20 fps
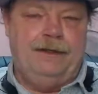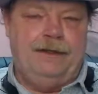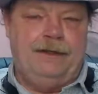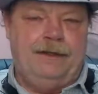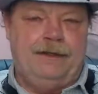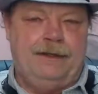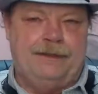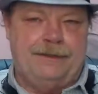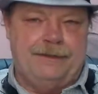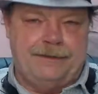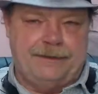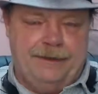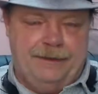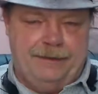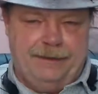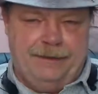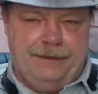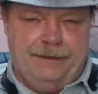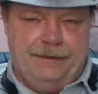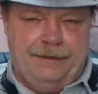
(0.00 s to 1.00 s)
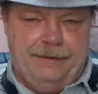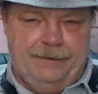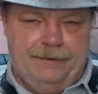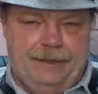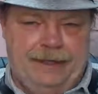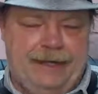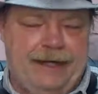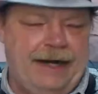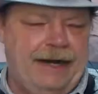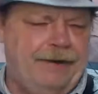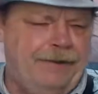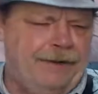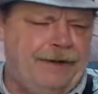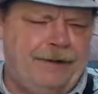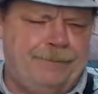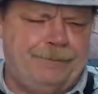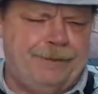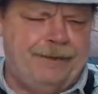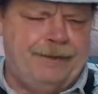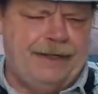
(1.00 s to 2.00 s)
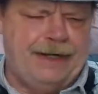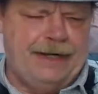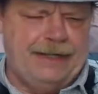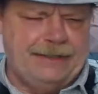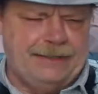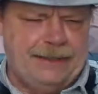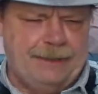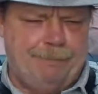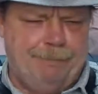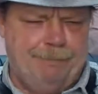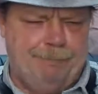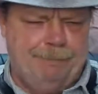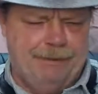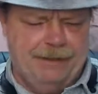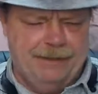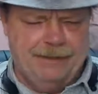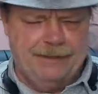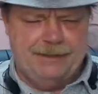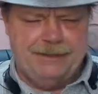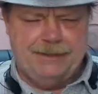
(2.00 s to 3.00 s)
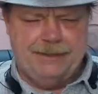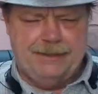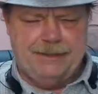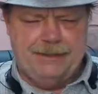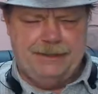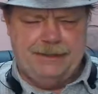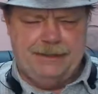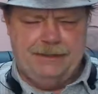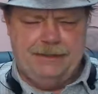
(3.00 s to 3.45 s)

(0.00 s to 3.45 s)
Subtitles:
there's an area up there that has a bunch.